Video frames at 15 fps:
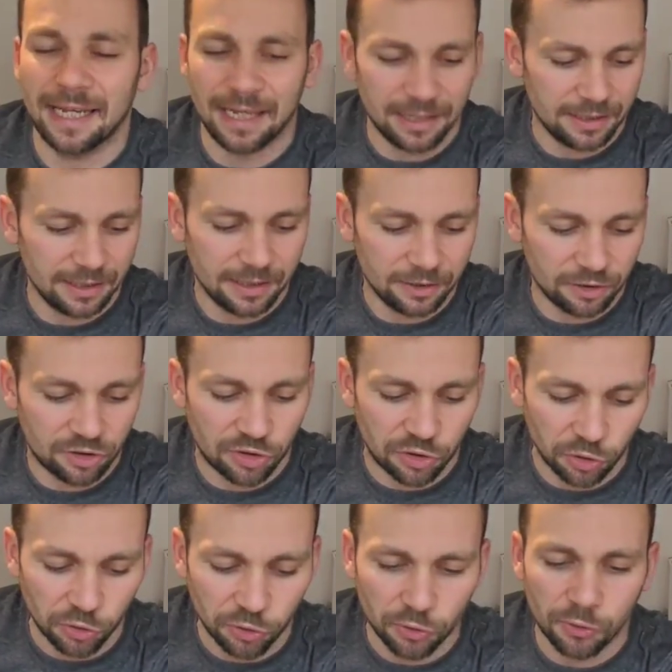it
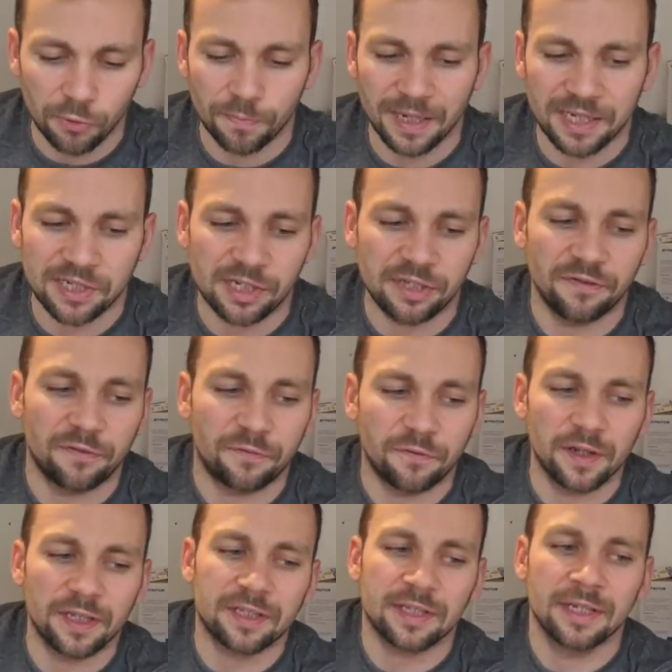to basically
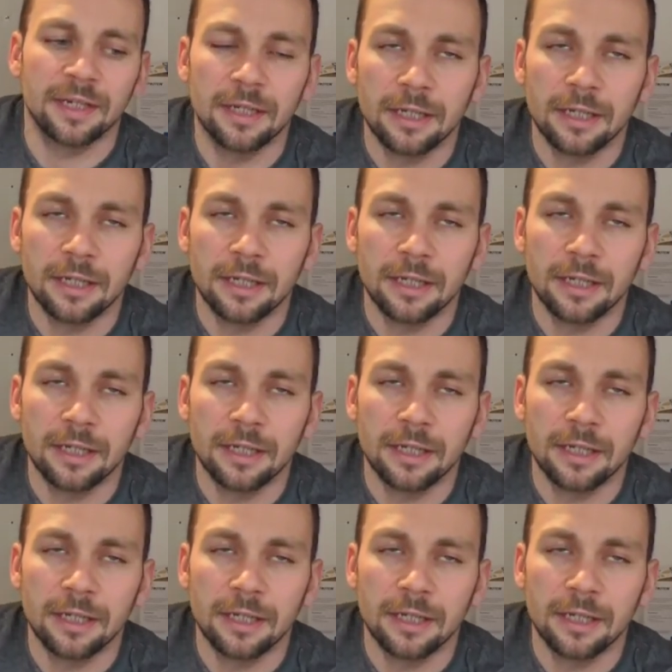fit